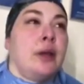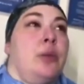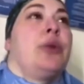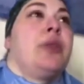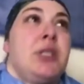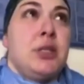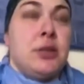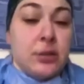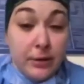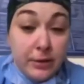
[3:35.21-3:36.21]
of put this
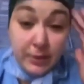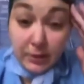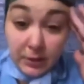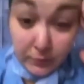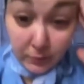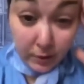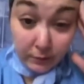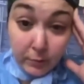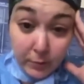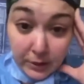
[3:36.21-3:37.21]
into context for
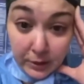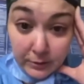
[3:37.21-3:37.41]
everybody